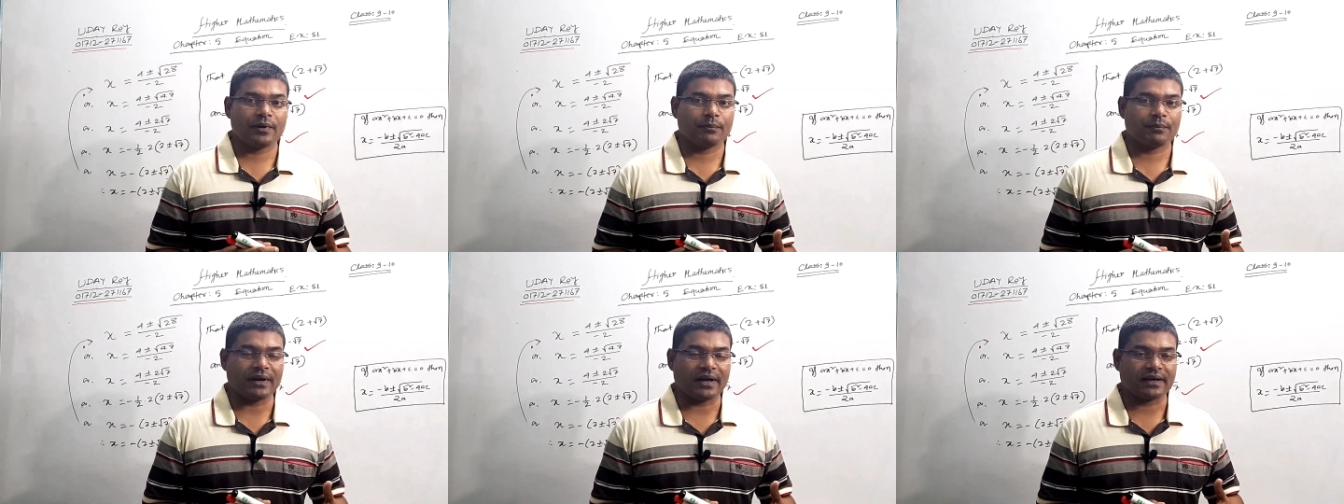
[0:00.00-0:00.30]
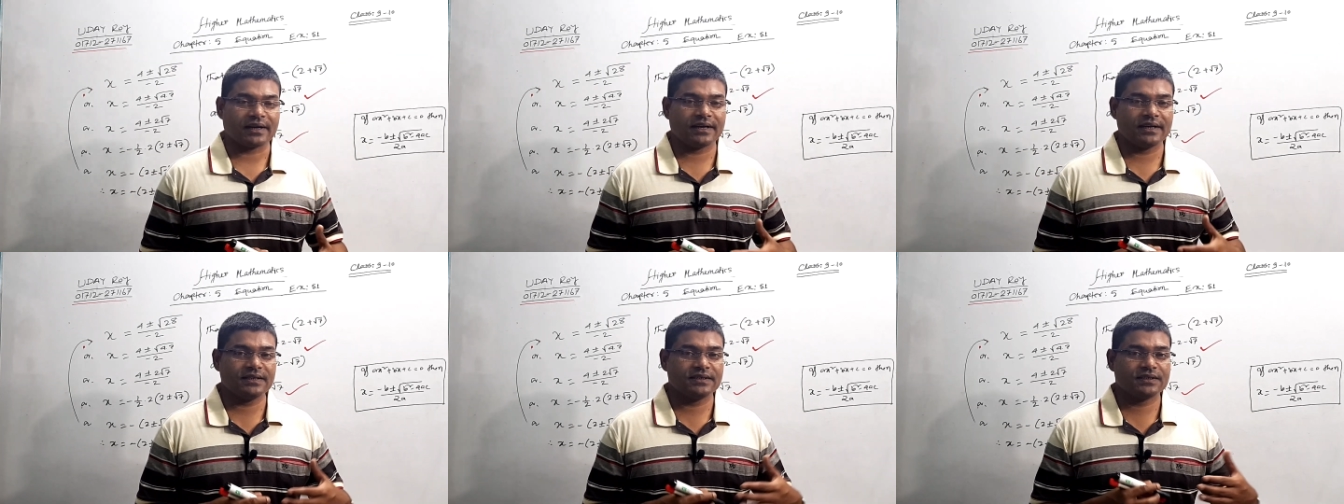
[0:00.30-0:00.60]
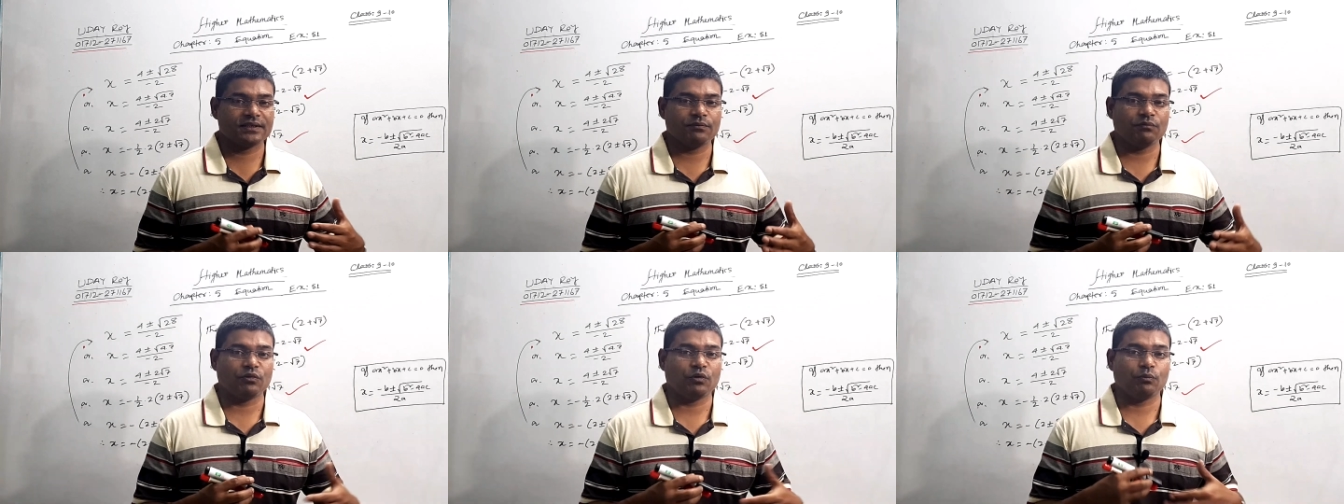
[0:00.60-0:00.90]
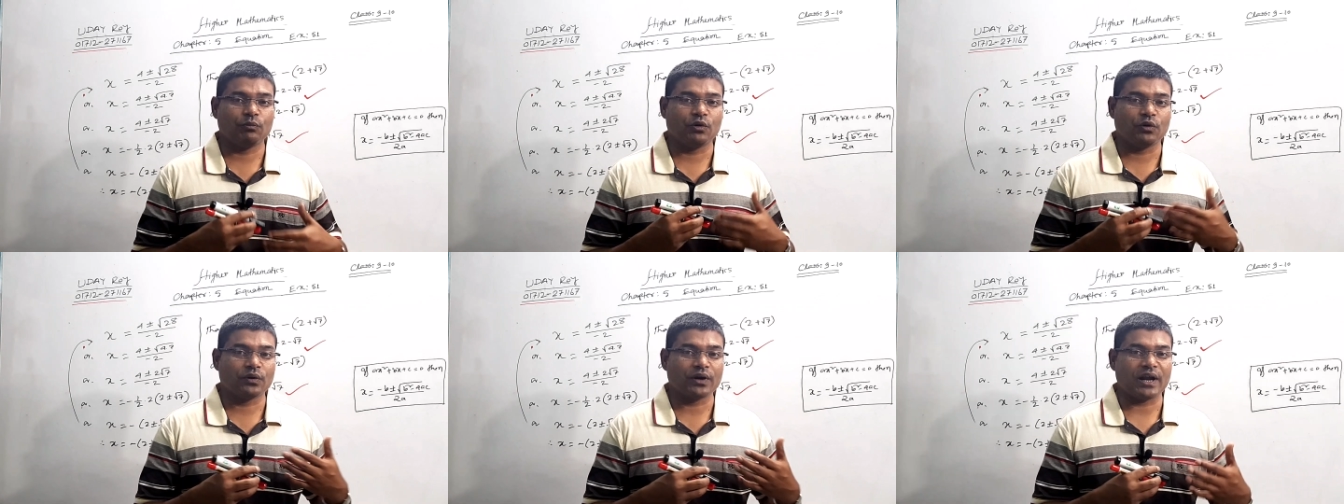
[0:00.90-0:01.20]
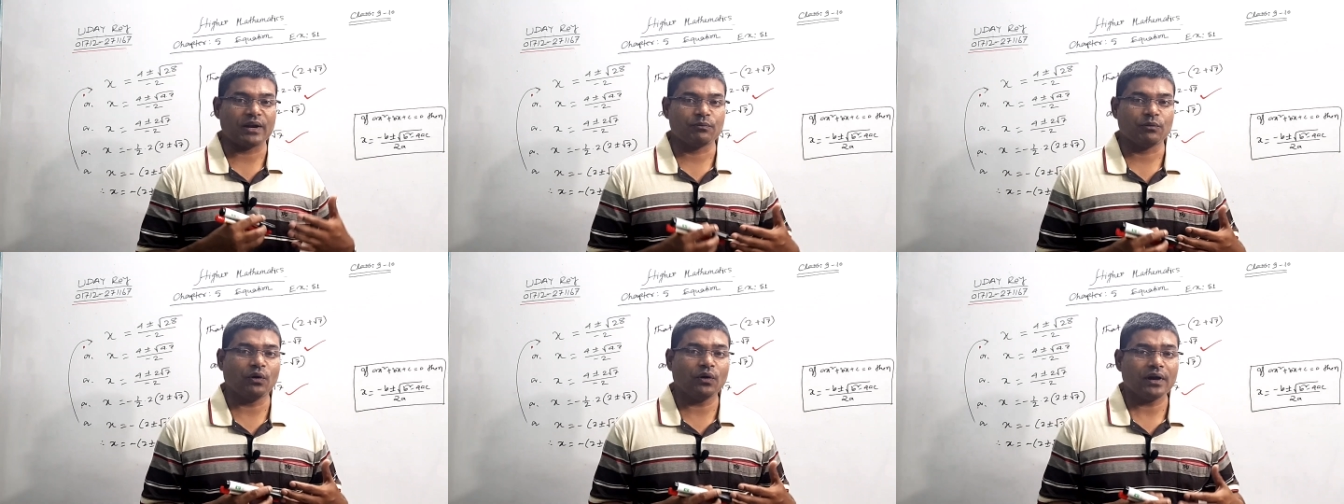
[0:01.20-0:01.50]
practice more
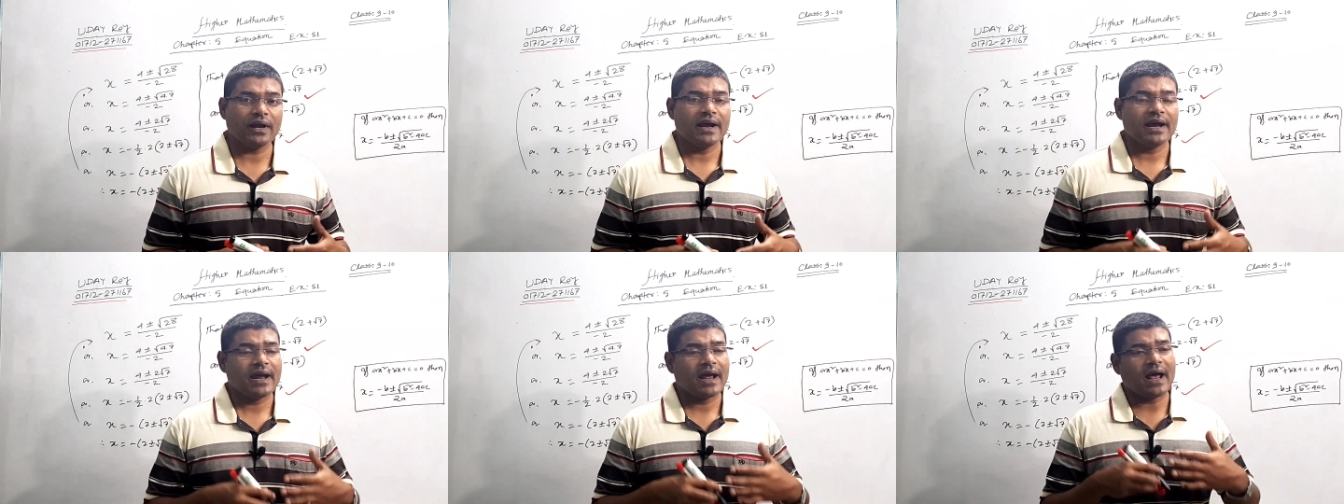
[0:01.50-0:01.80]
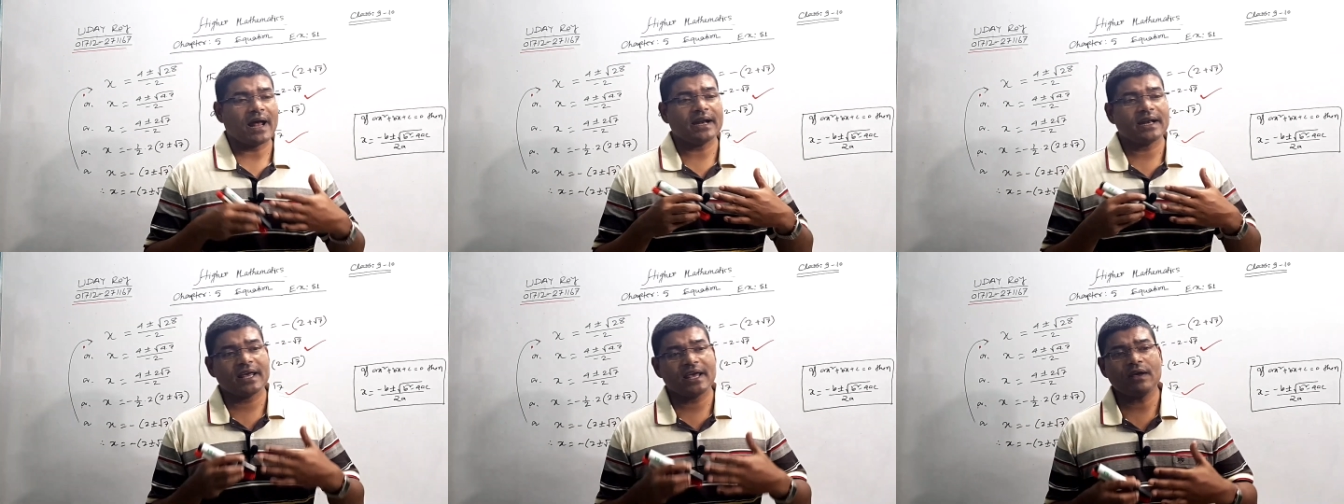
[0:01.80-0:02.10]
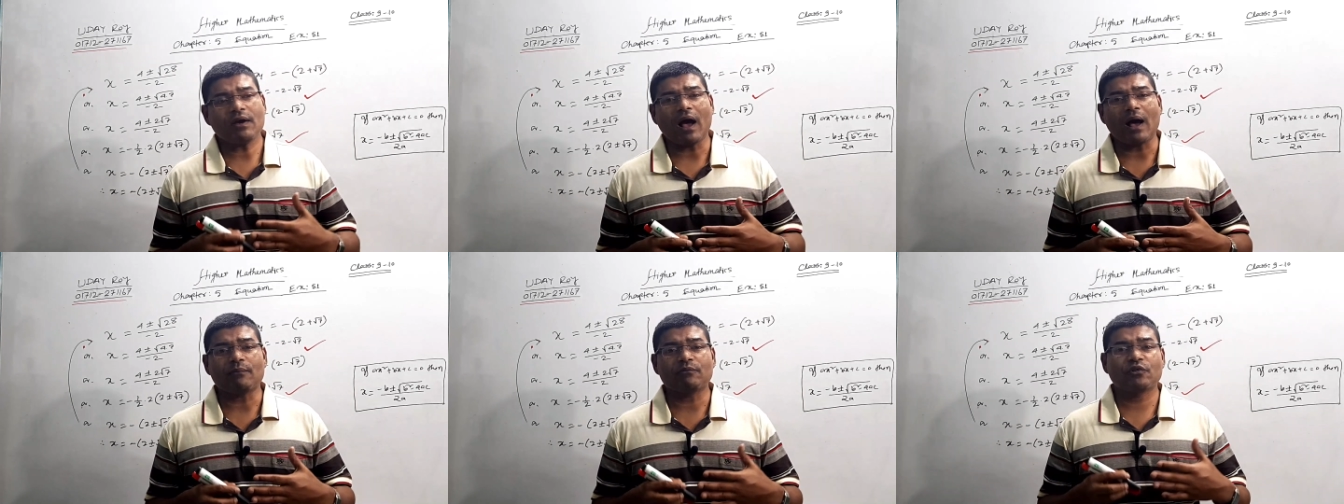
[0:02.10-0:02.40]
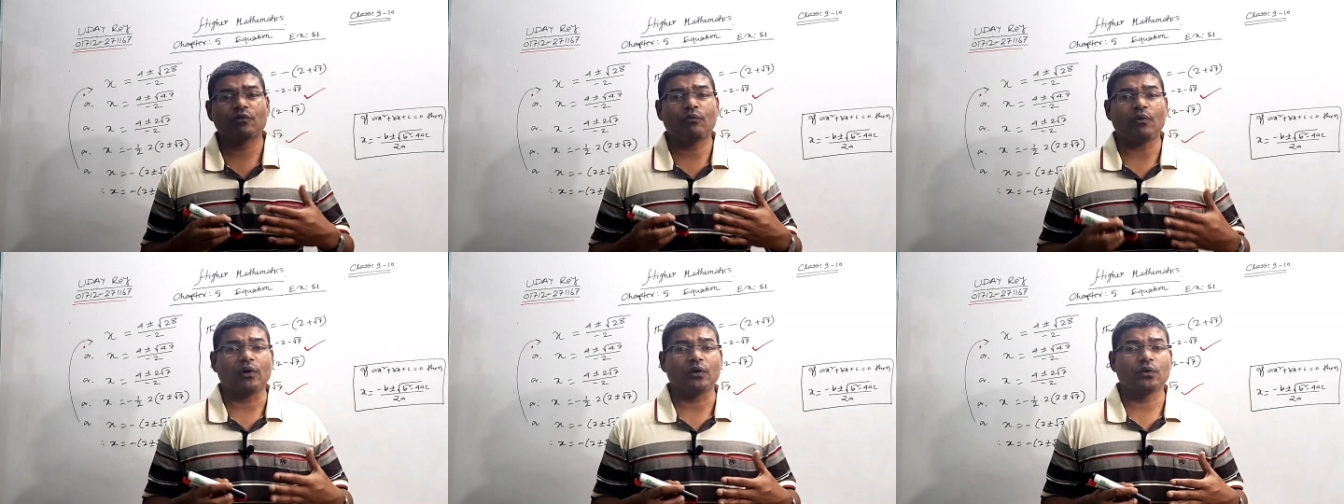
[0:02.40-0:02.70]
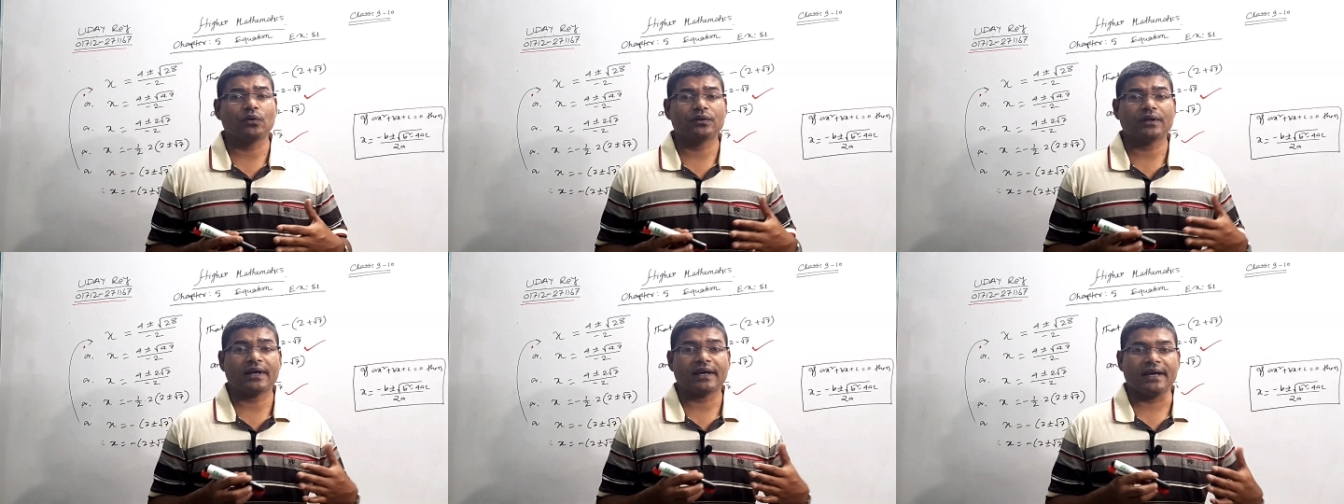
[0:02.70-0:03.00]
and more, and you have to
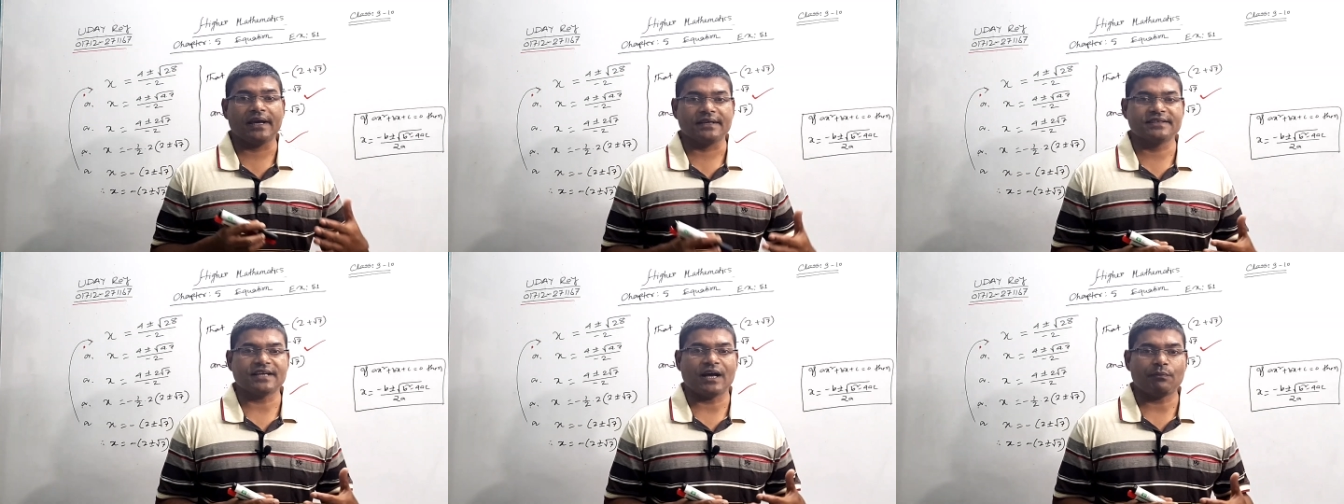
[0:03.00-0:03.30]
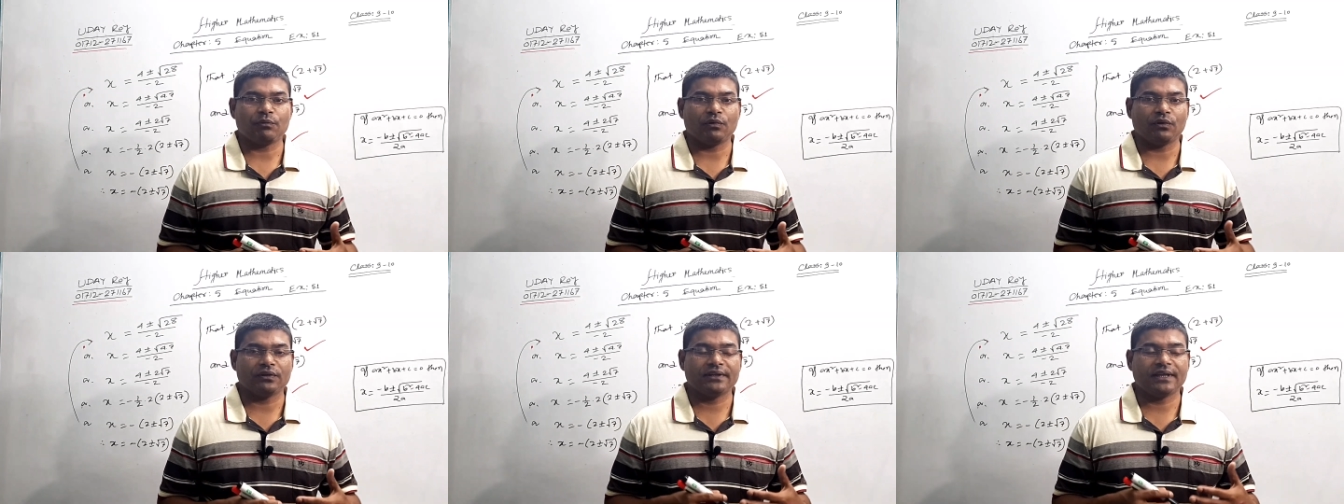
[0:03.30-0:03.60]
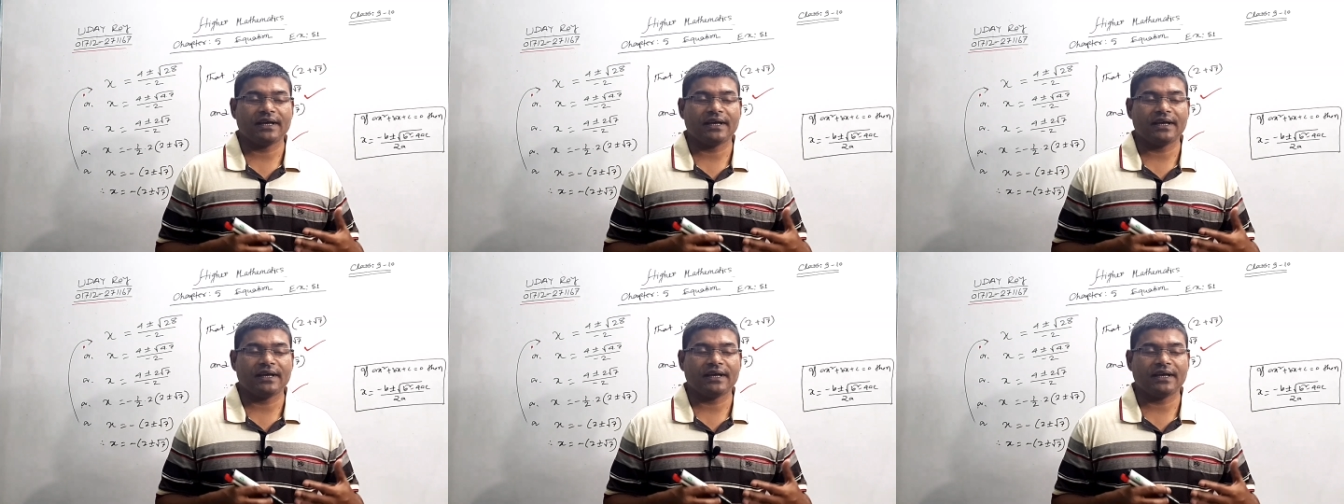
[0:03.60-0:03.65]
follow the example,